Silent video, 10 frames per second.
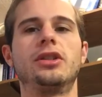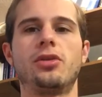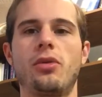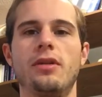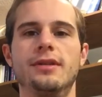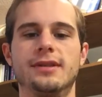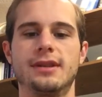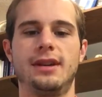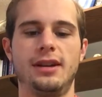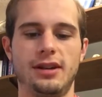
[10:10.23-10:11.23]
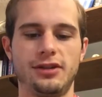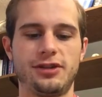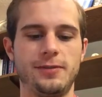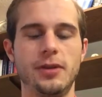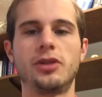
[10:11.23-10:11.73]
towards
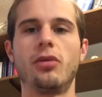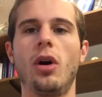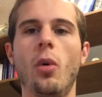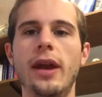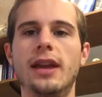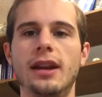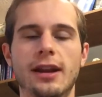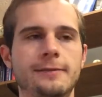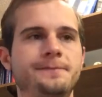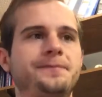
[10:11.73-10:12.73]
spiritual awakening,